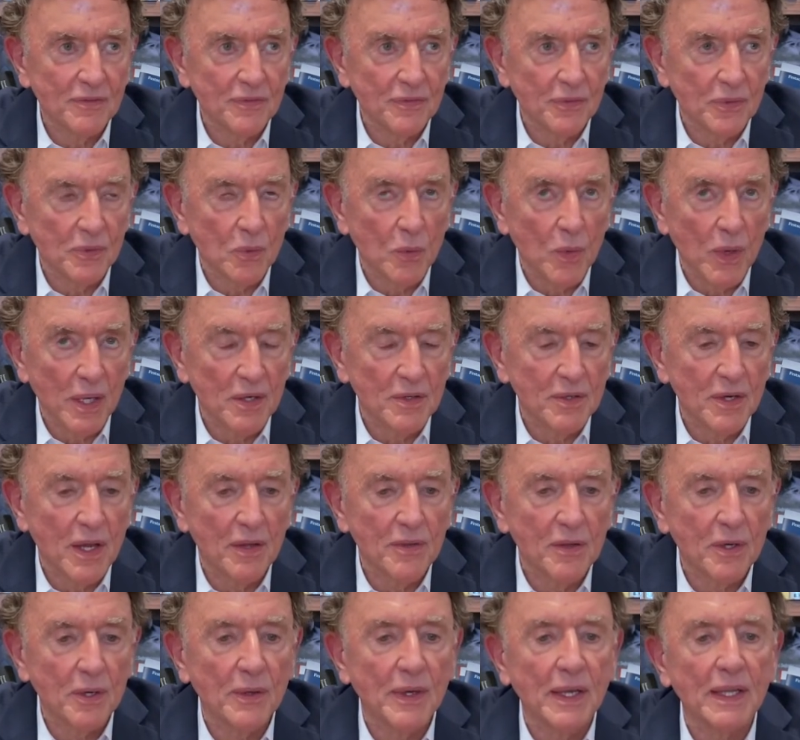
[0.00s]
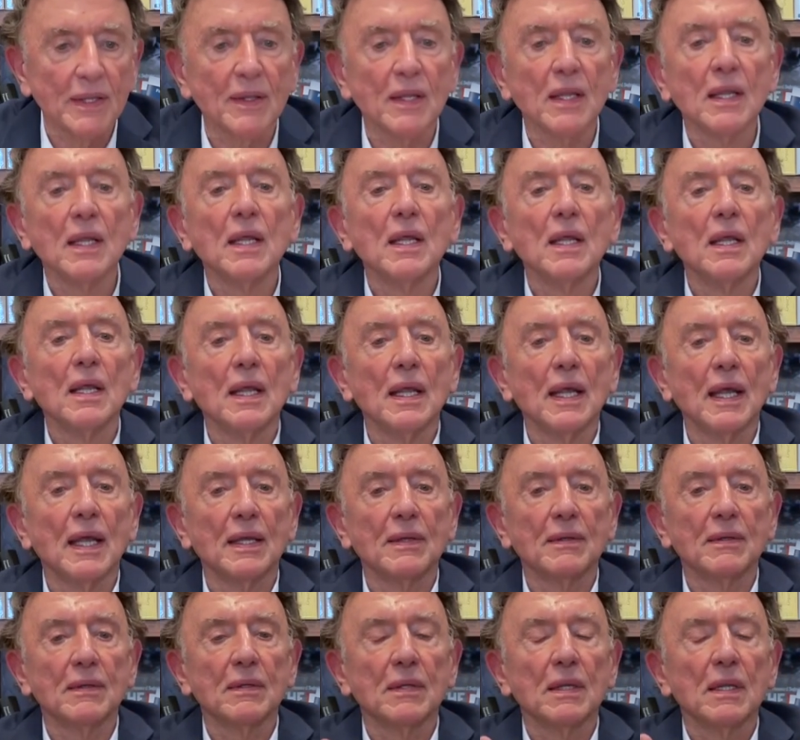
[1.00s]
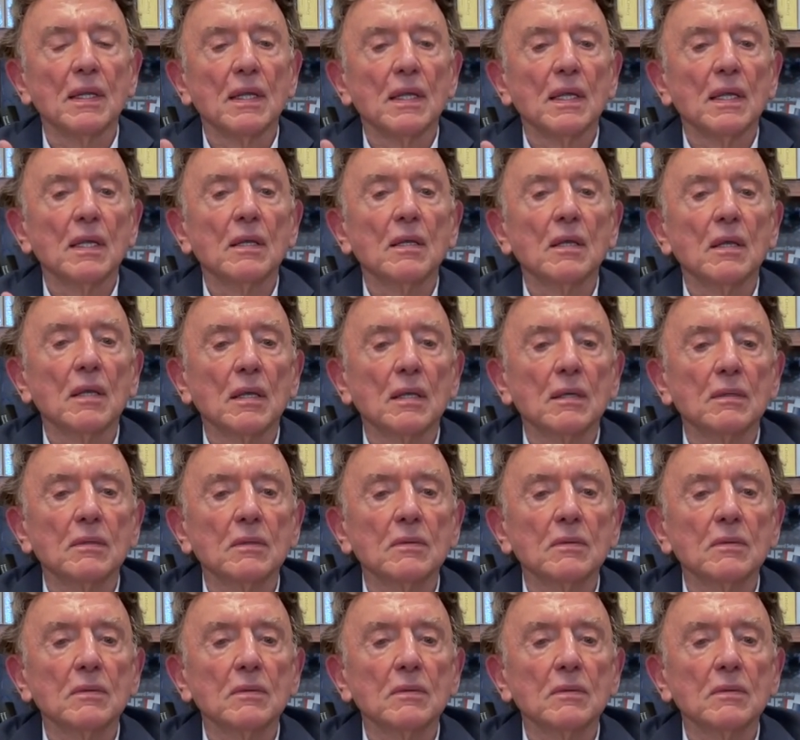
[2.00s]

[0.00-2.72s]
for one another and and uh,